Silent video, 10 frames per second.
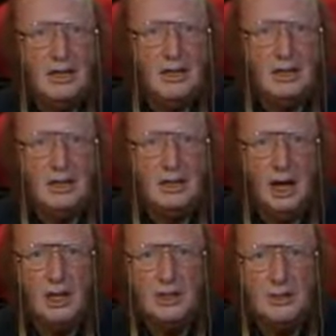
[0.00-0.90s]
this
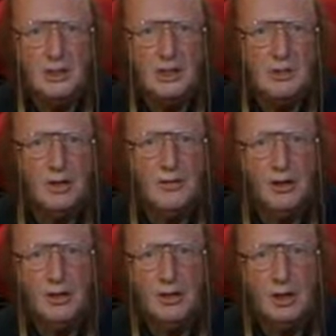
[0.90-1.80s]
ghastly business with the
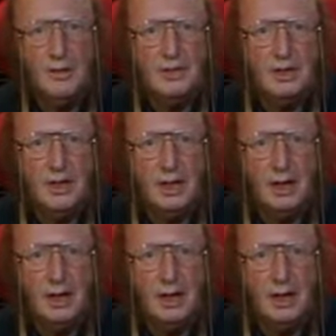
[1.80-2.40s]
photographs and her